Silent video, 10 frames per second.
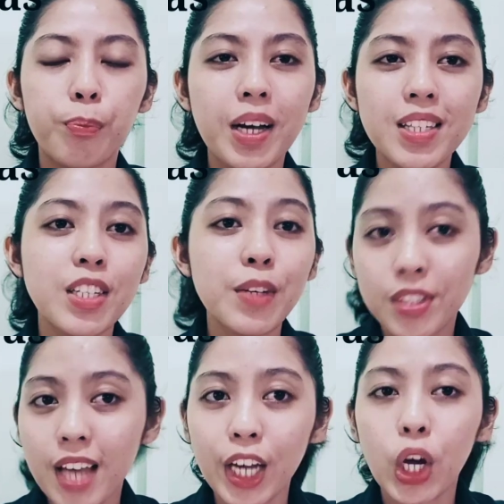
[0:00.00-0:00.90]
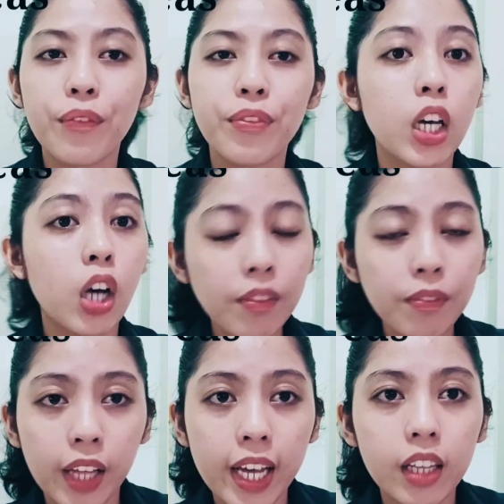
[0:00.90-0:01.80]
positive side of the
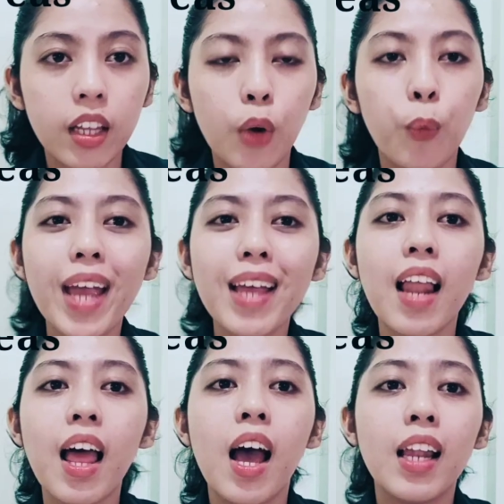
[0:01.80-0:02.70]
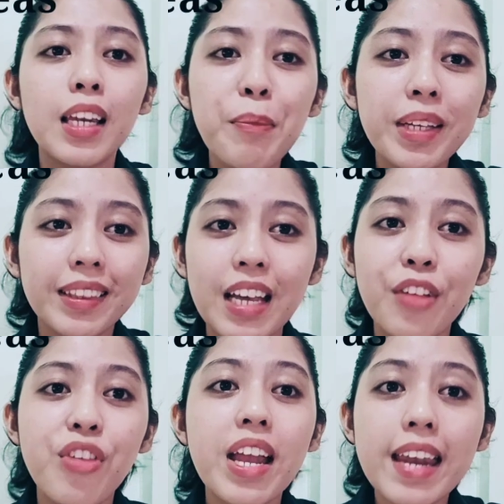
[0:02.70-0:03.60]
conflict, while
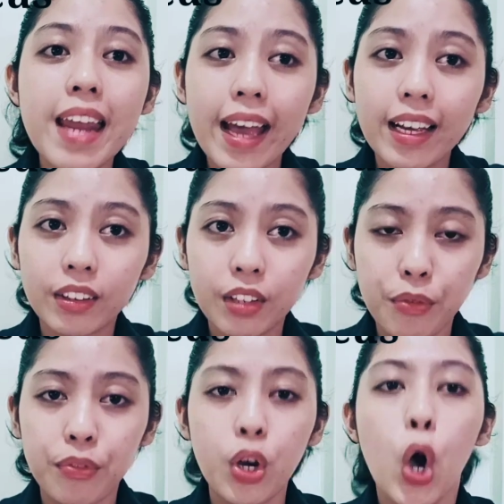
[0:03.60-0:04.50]
limiting the negative